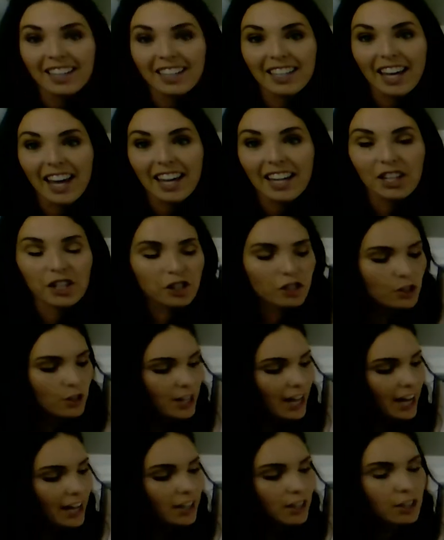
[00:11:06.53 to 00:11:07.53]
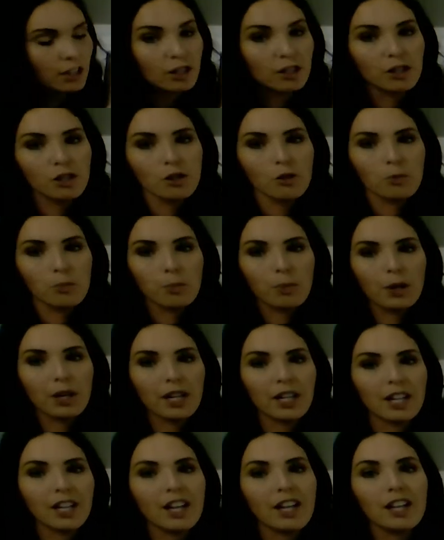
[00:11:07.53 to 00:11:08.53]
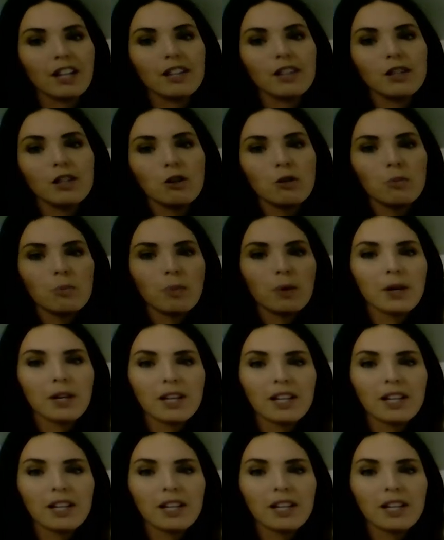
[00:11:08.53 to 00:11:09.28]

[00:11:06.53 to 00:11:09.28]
Okay, can you do that? Loop, loop,